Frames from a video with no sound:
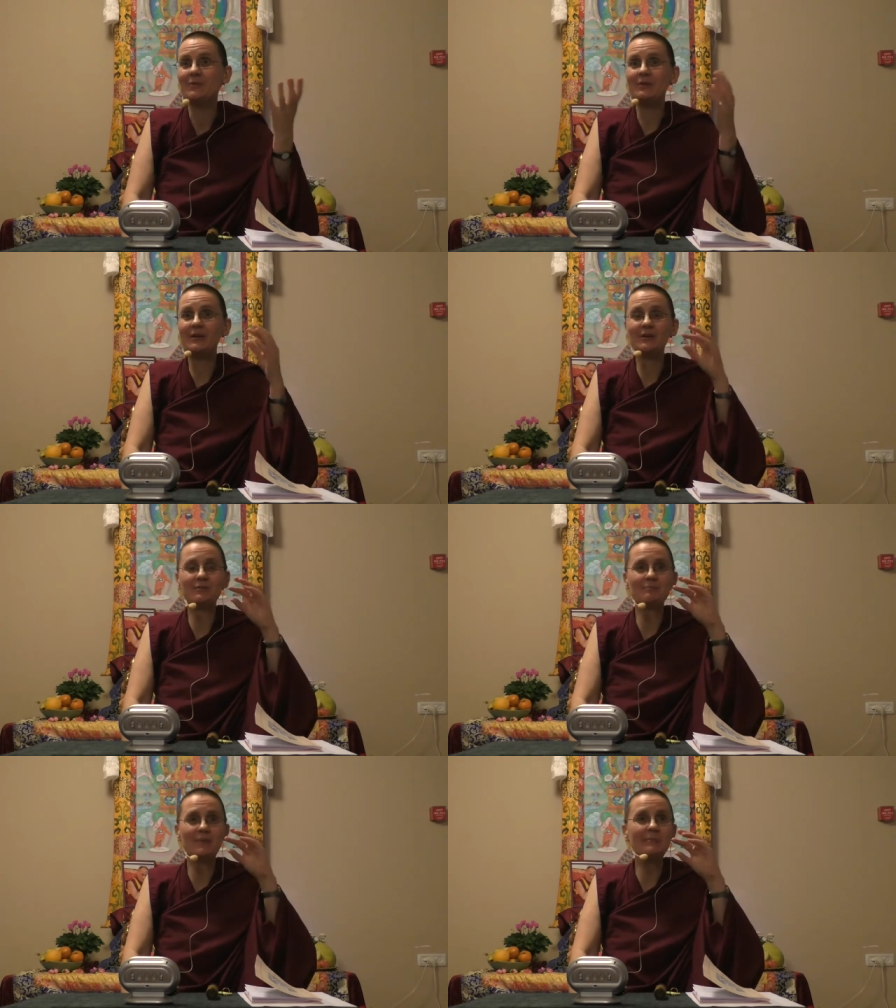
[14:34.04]
We
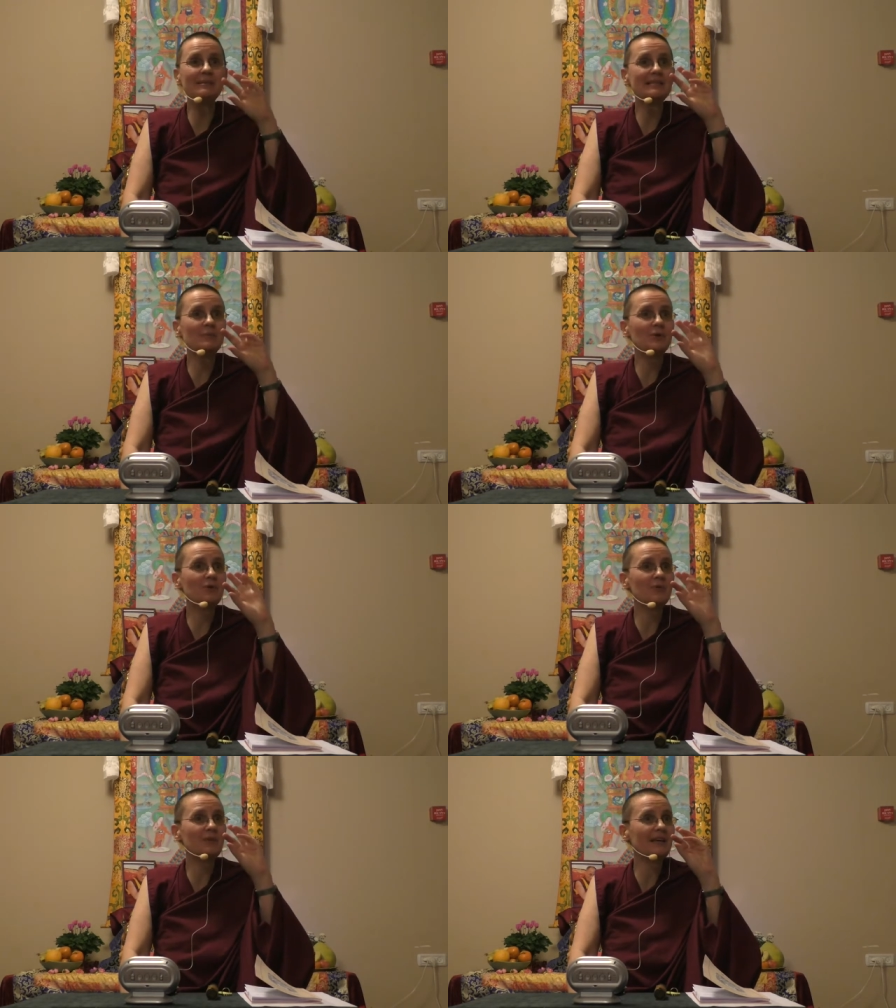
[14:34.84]
could maybe someone
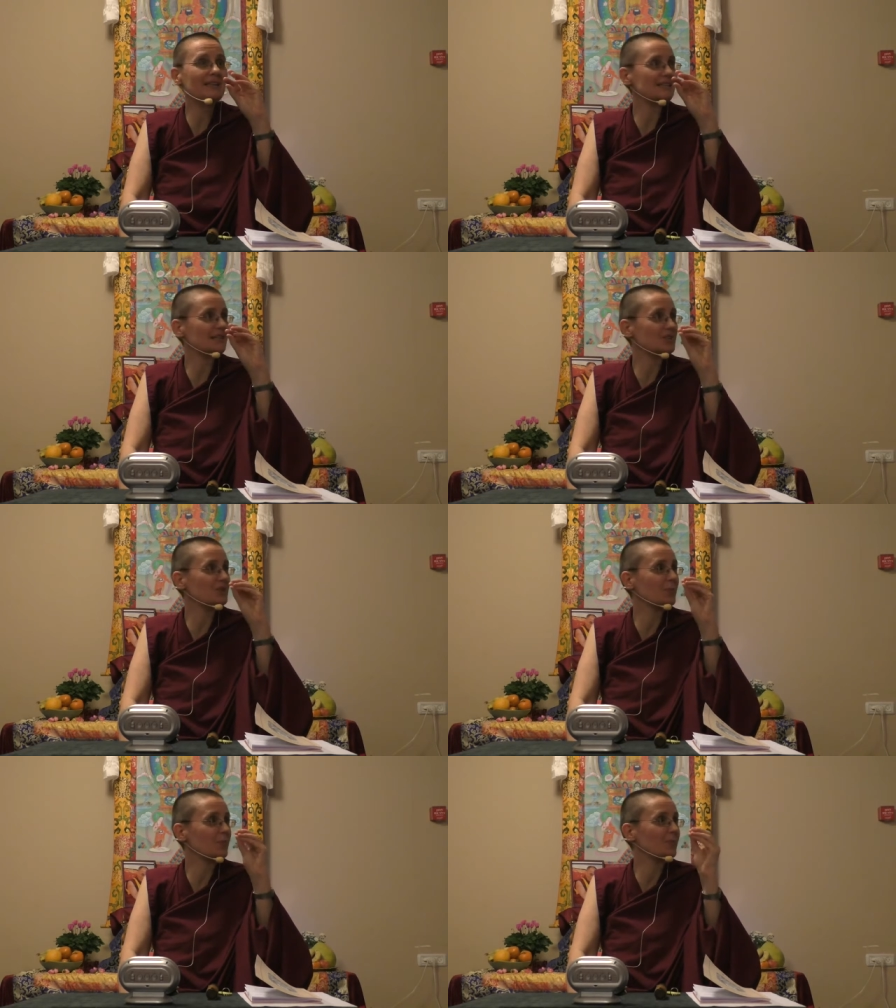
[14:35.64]
create such a
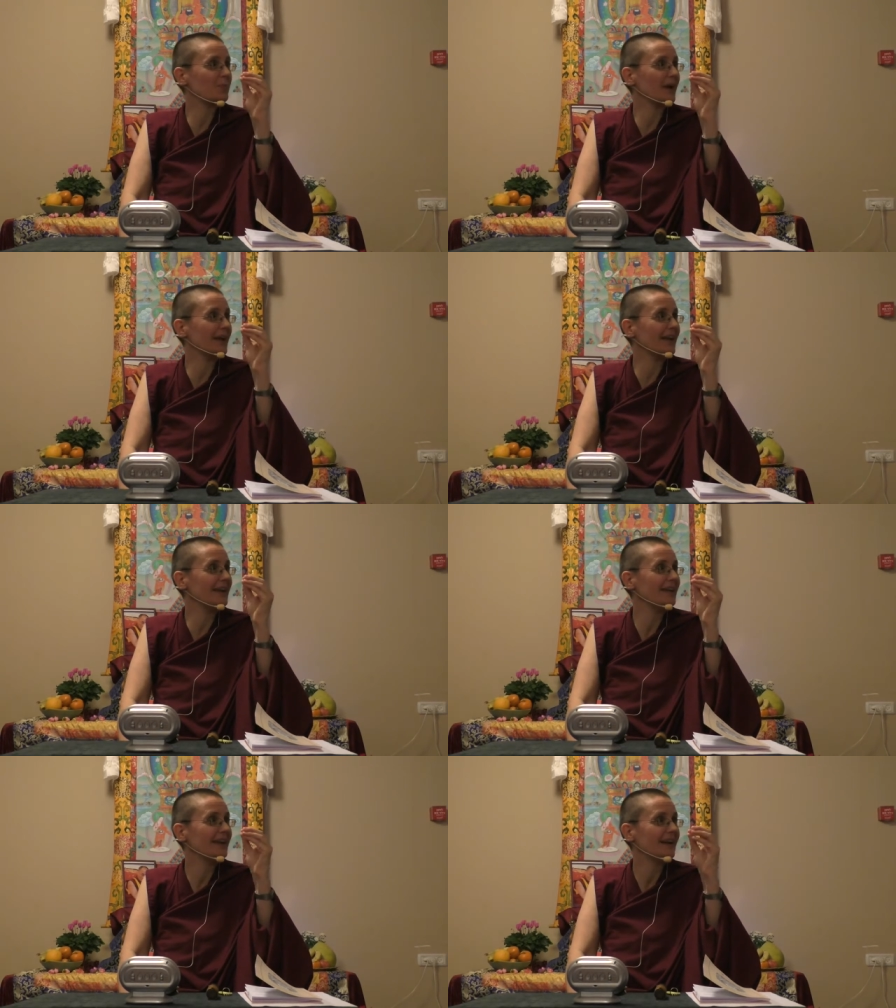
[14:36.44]

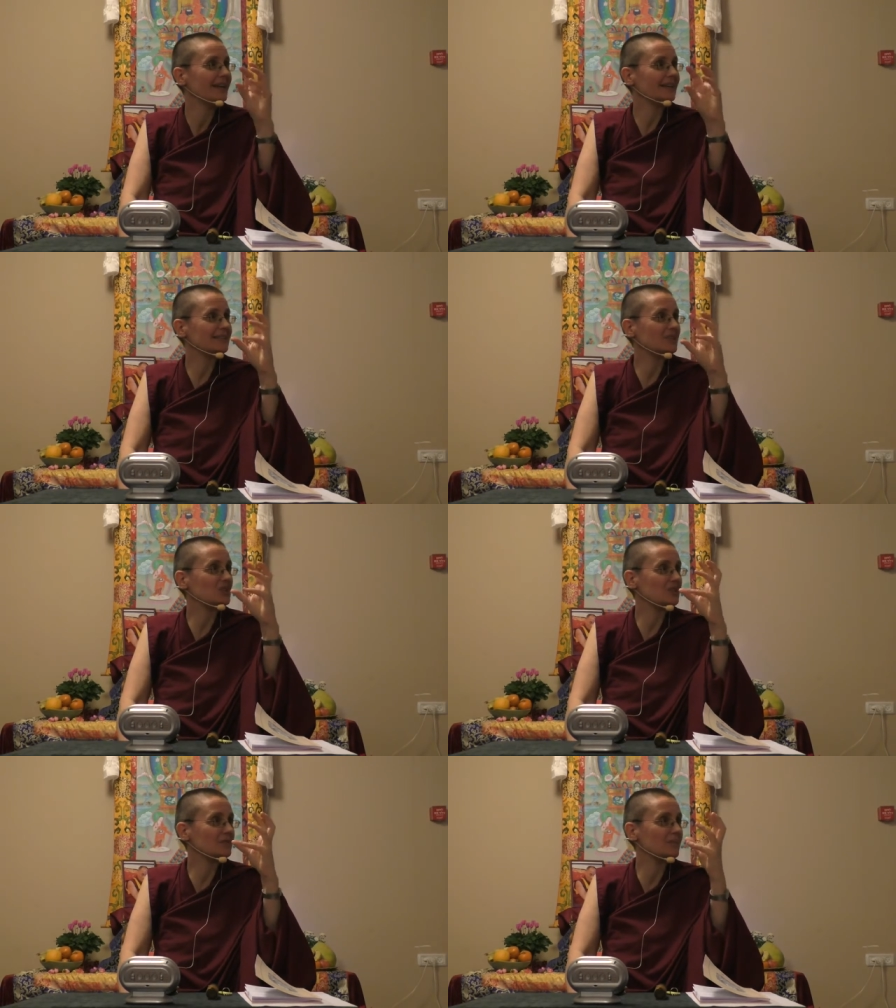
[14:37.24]
brain, like such
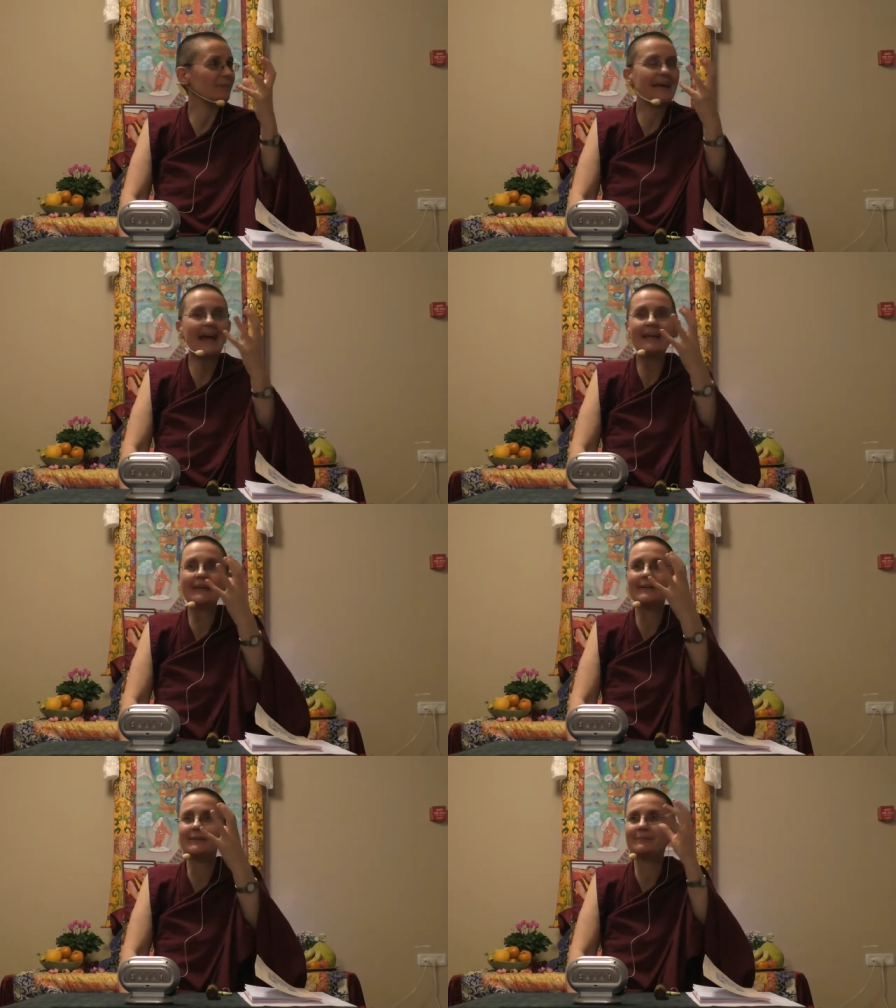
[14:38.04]
a
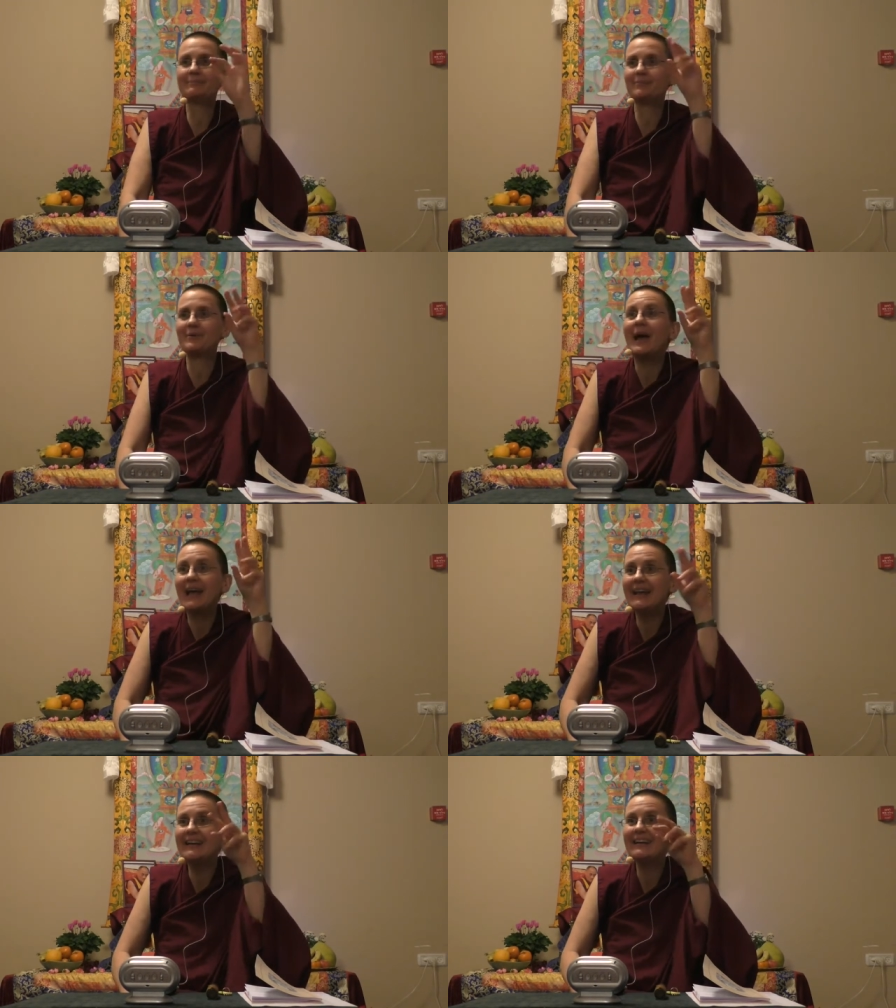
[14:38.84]
mechanical
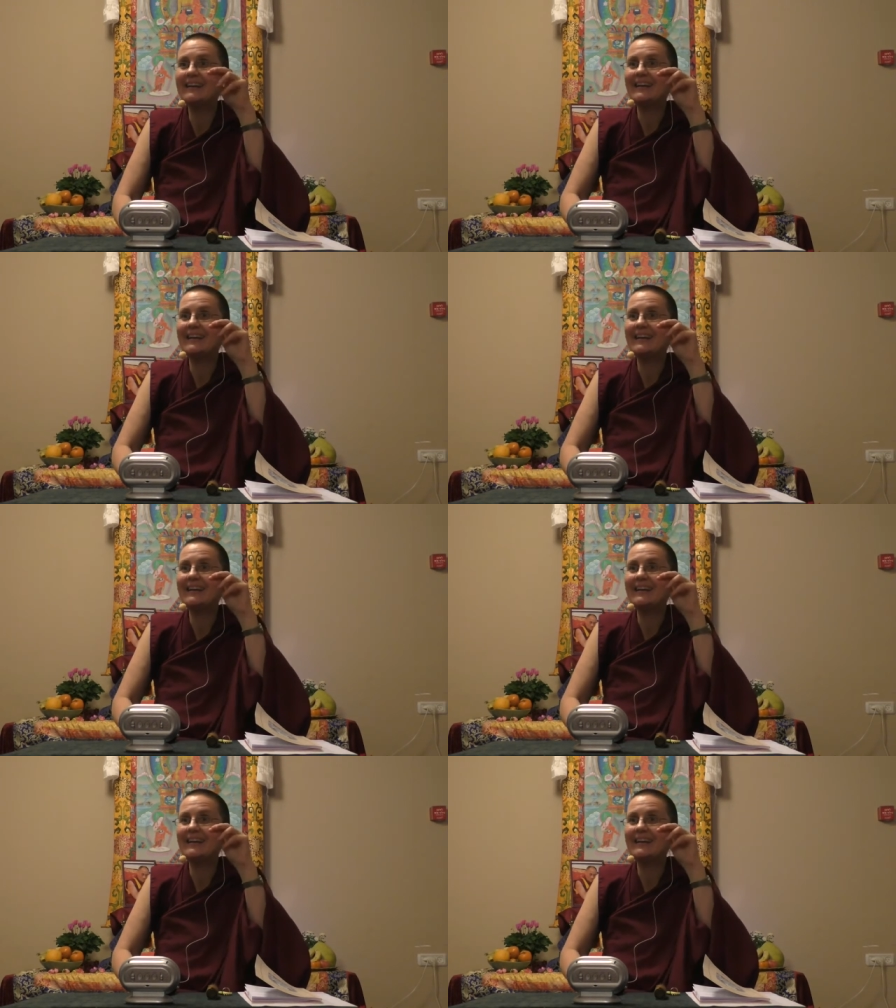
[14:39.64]
brain,